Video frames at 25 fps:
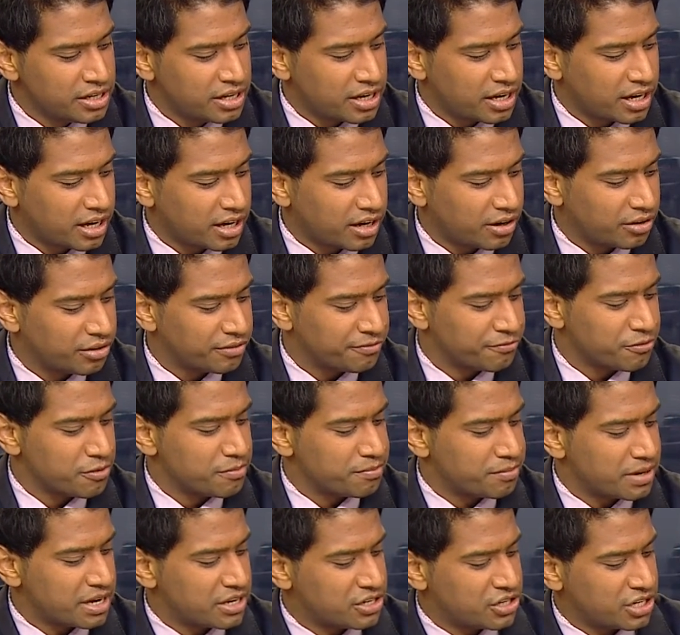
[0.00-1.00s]
On the
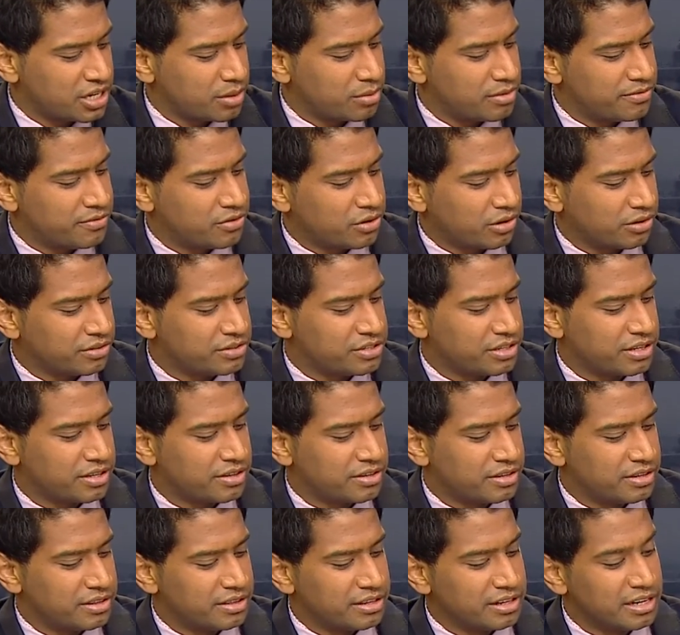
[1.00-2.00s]
front page here, we've got
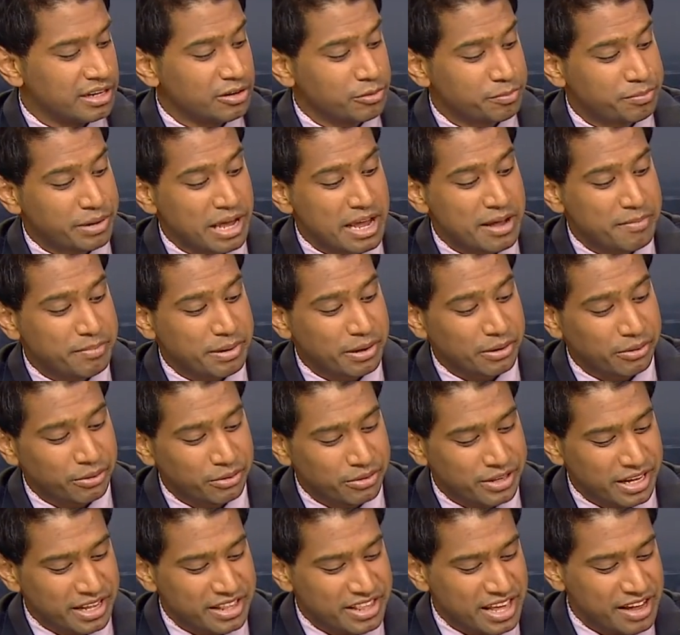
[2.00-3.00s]
the little pink pill
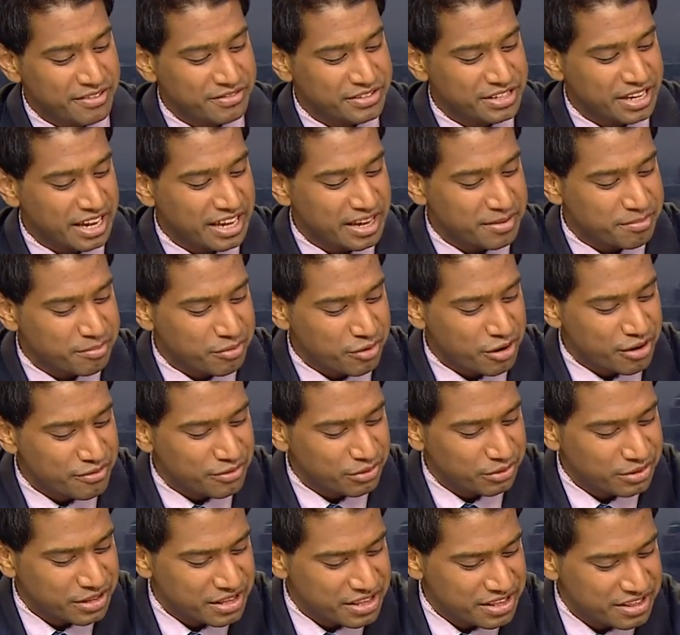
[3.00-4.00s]
gets FDA
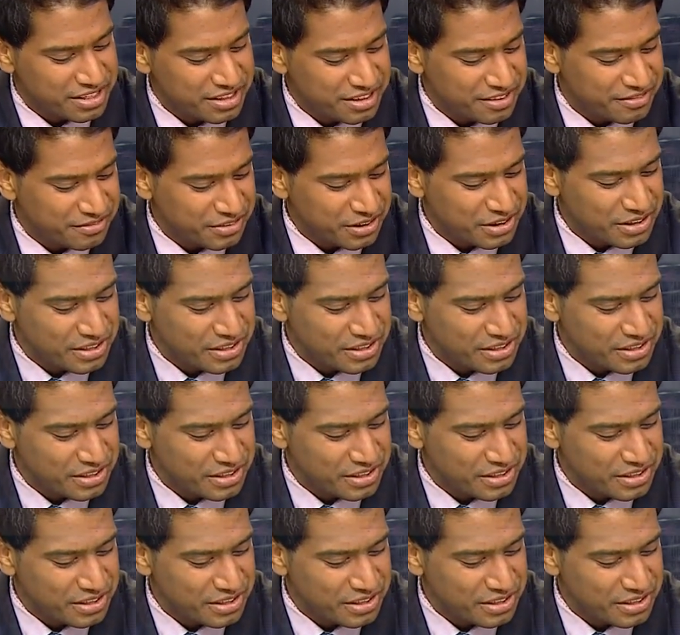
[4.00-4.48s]
approval. This is the first